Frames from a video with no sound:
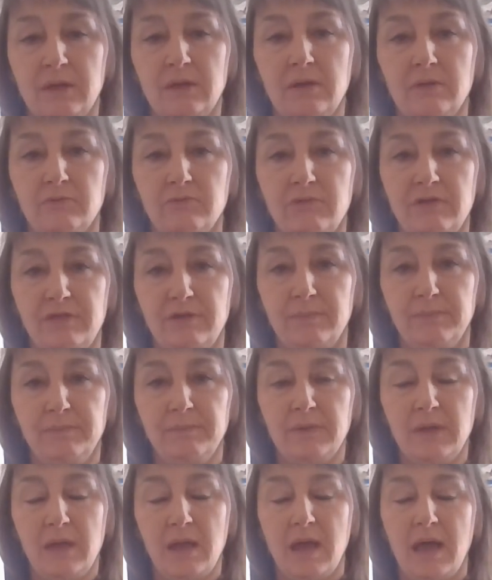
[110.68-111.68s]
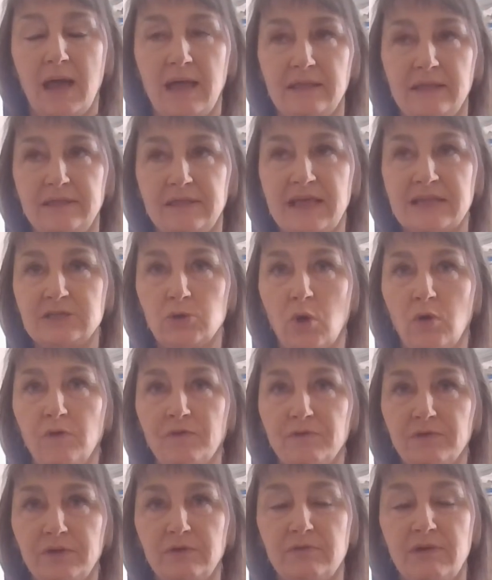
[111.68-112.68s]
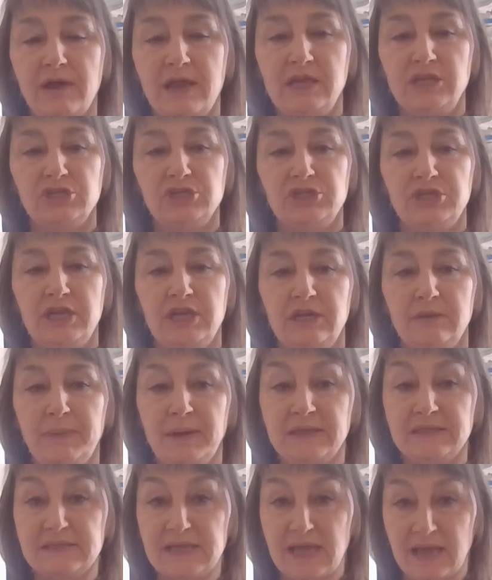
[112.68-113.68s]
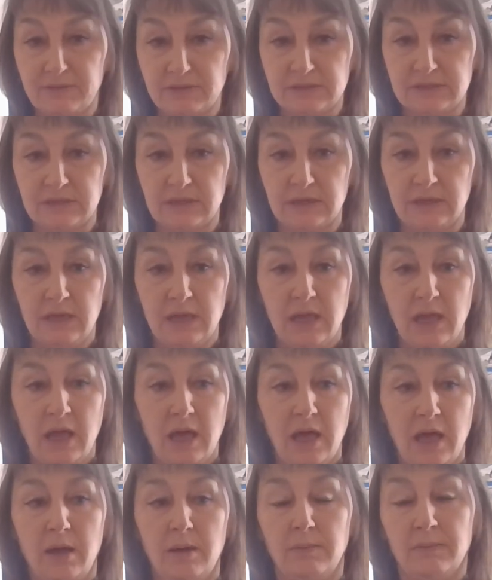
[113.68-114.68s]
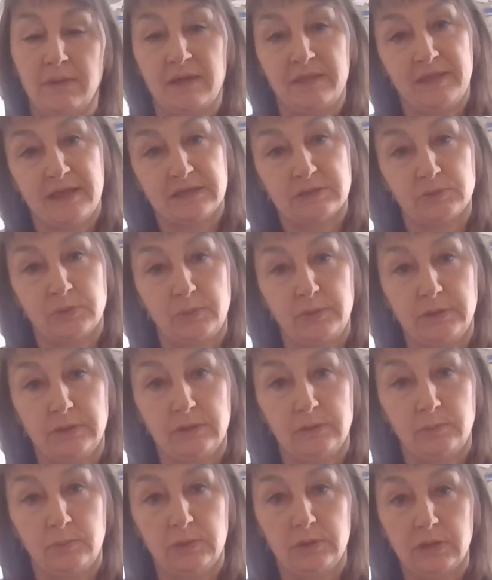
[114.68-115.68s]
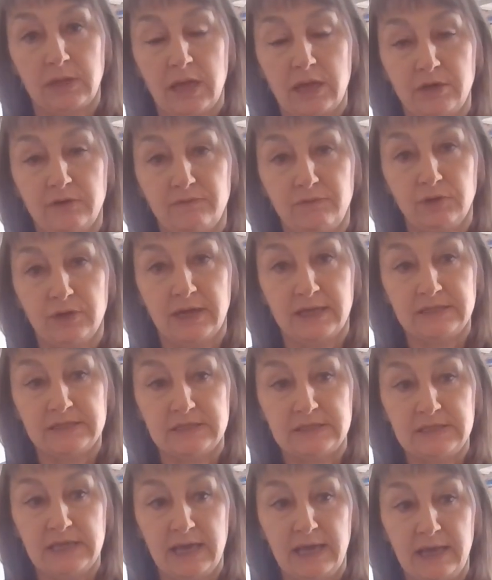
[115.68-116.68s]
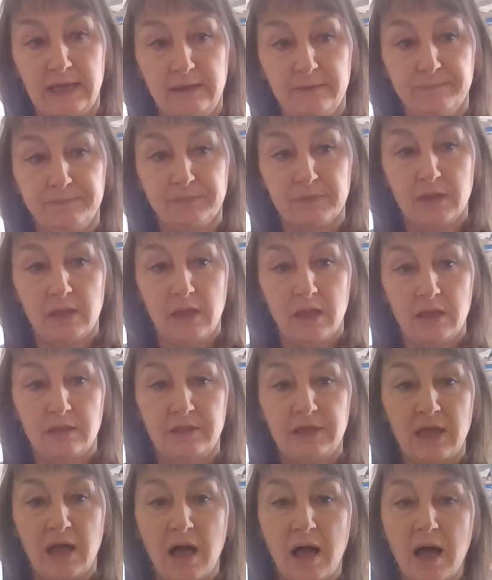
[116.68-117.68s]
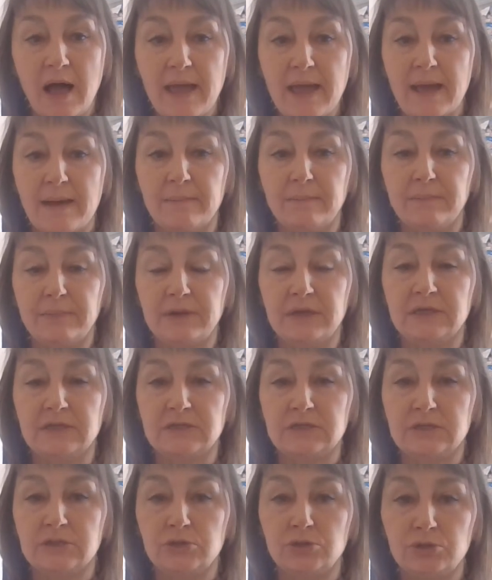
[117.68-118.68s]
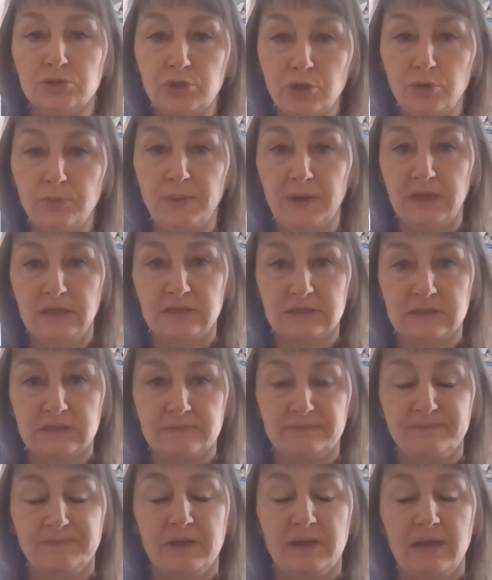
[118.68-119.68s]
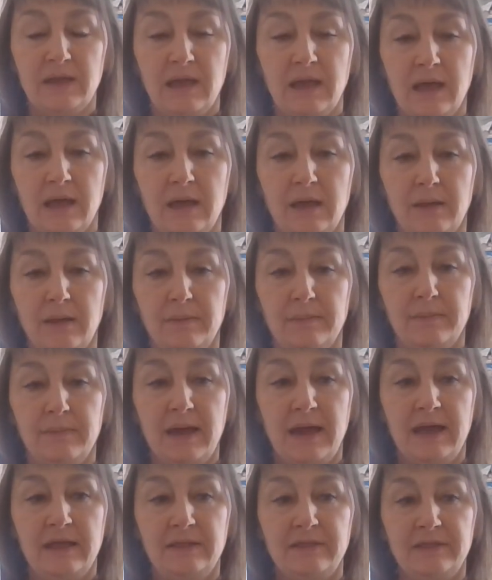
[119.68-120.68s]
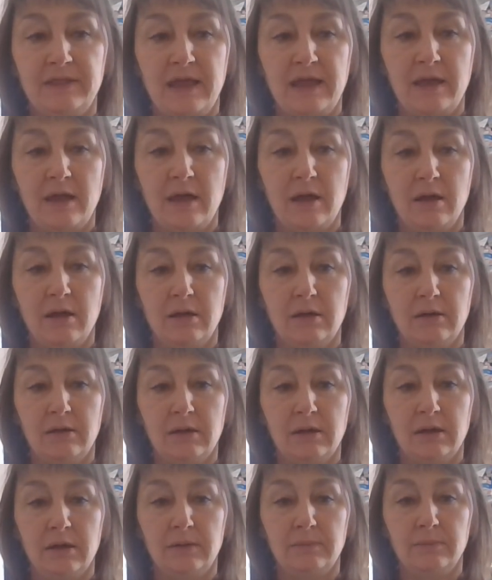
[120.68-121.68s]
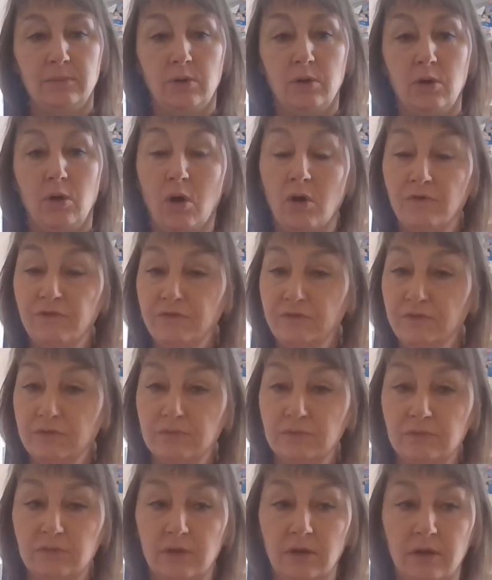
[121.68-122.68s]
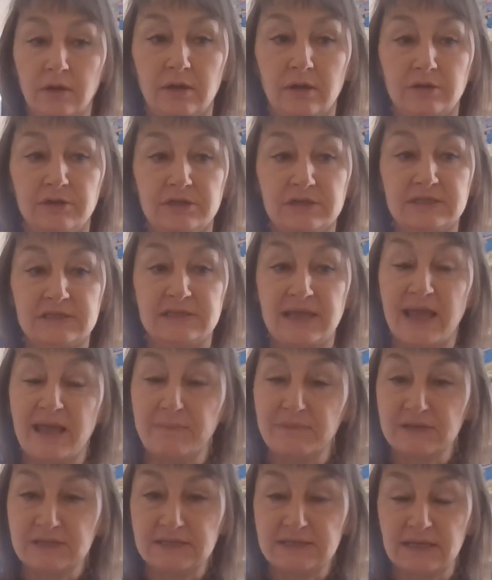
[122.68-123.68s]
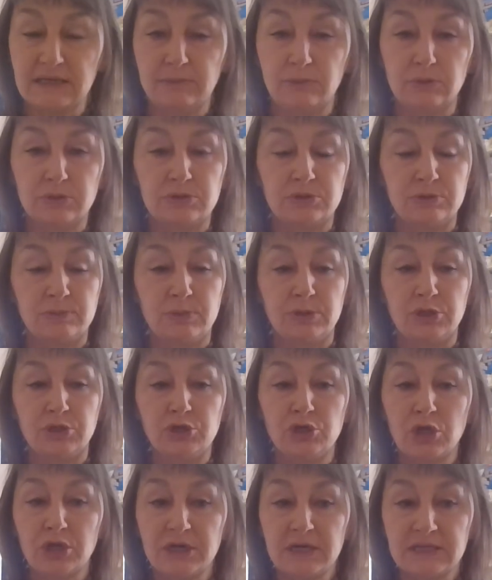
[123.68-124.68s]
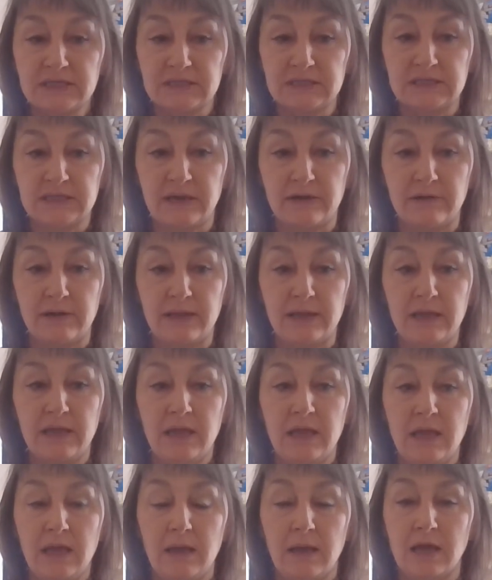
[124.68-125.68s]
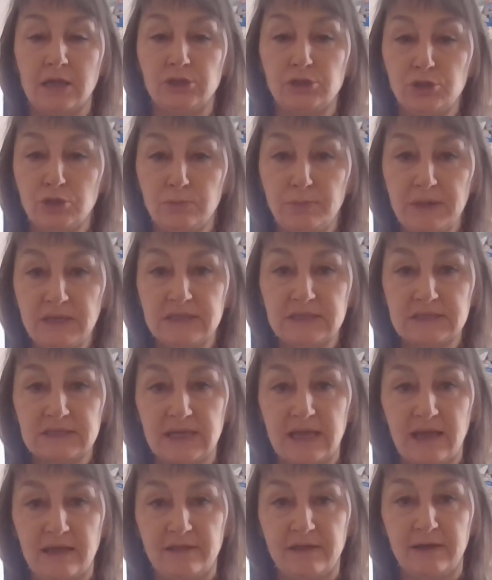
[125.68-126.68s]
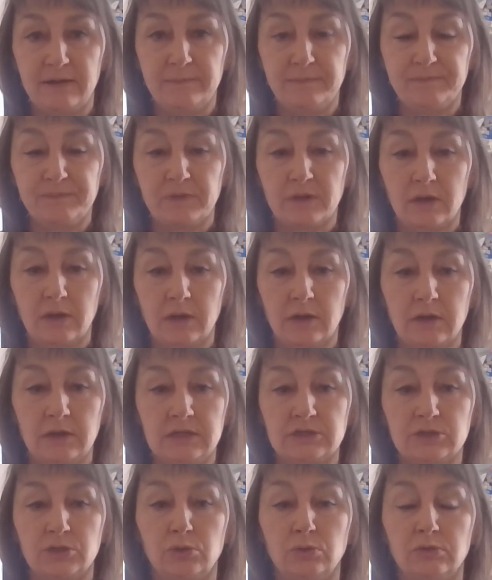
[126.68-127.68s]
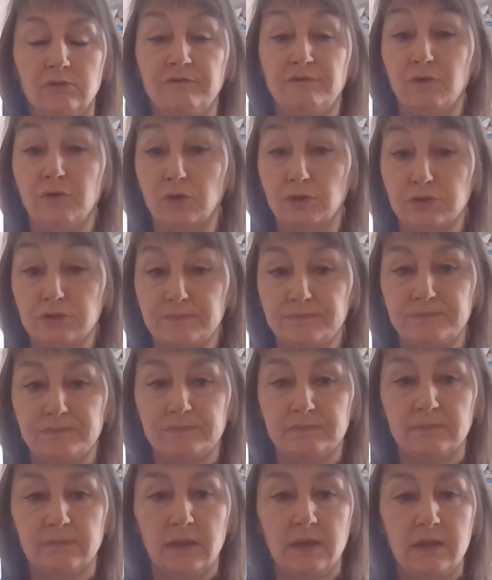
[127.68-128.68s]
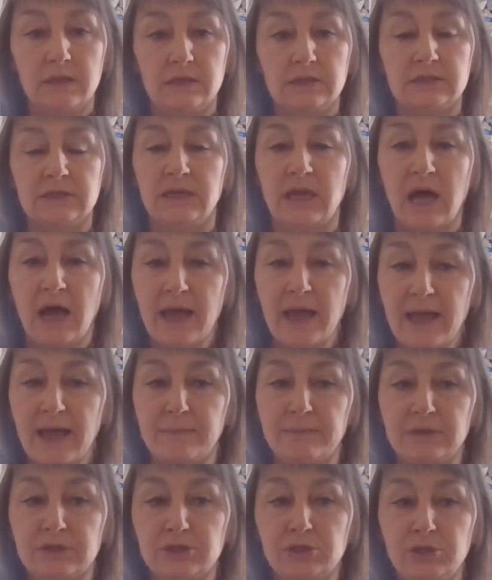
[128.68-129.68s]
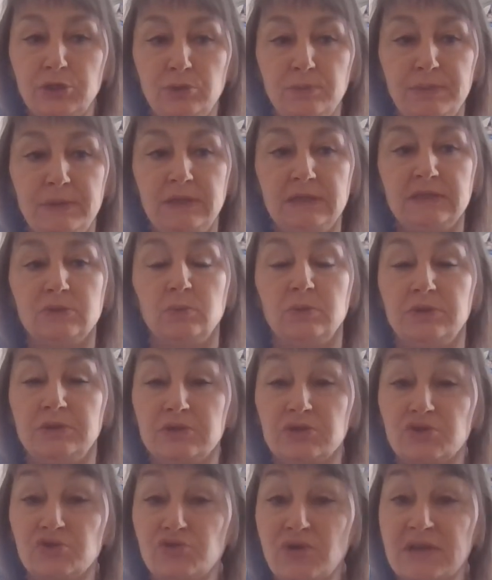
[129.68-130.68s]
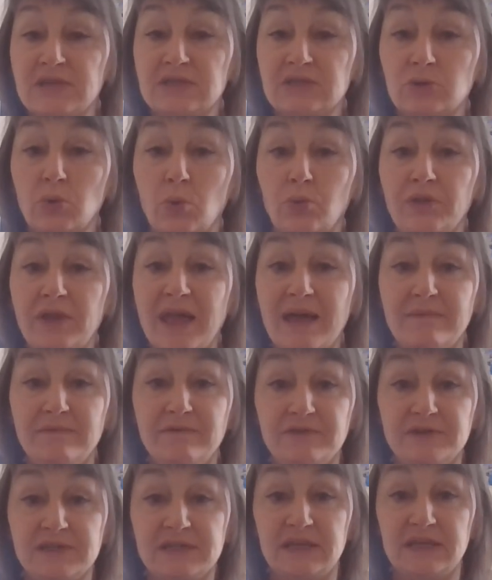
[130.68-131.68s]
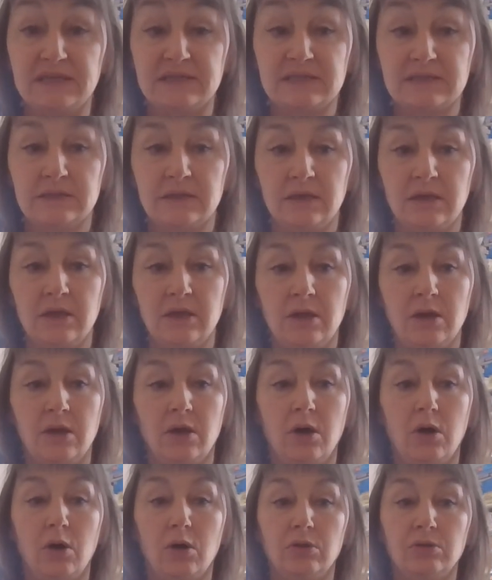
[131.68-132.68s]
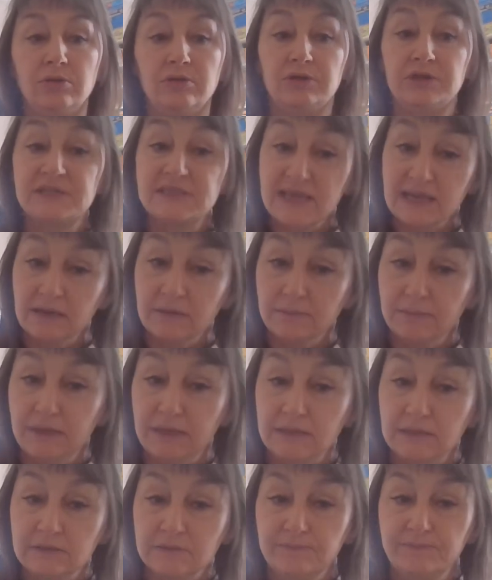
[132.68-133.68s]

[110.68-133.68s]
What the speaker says: rhythm, and that's often arranged in a pentameter, and that's what we'll kind of look at today. The iamb is 2 beats, and they are often the same as syllables, but not necessarily, and 2 beats together is called a foot. So an iamb is 2 beats with the stress or the emphasis on the second beat,